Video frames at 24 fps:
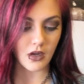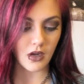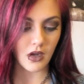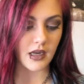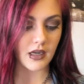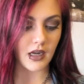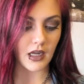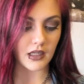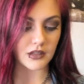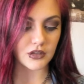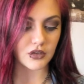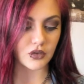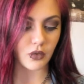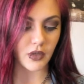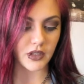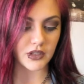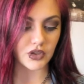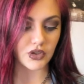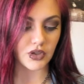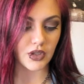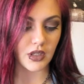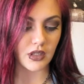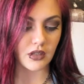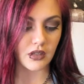Next
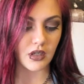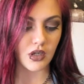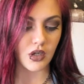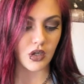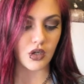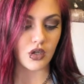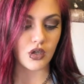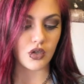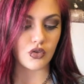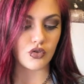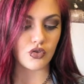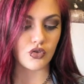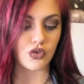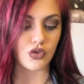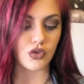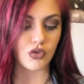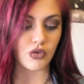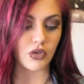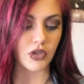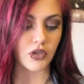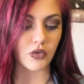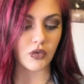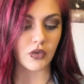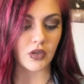question. Do
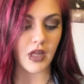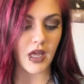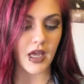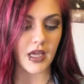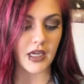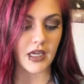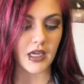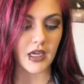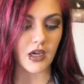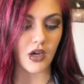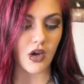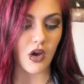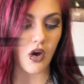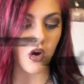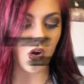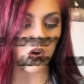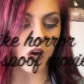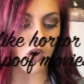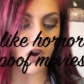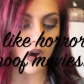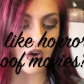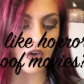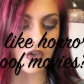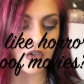you like
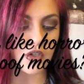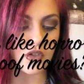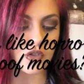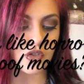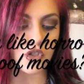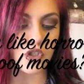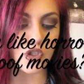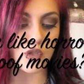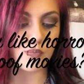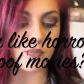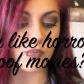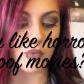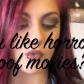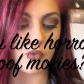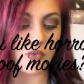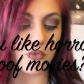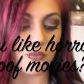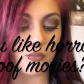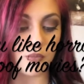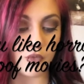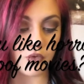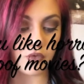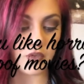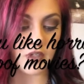horror
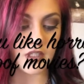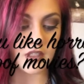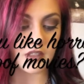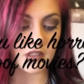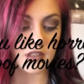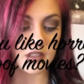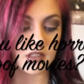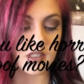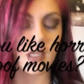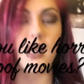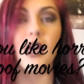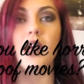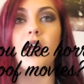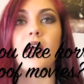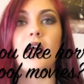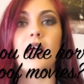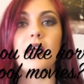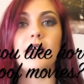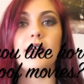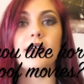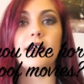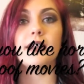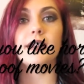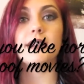spoof movies?
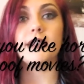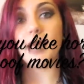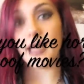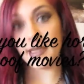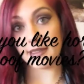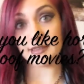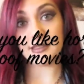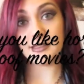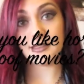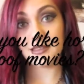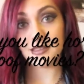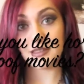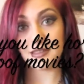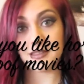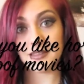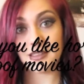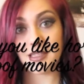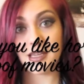Yes.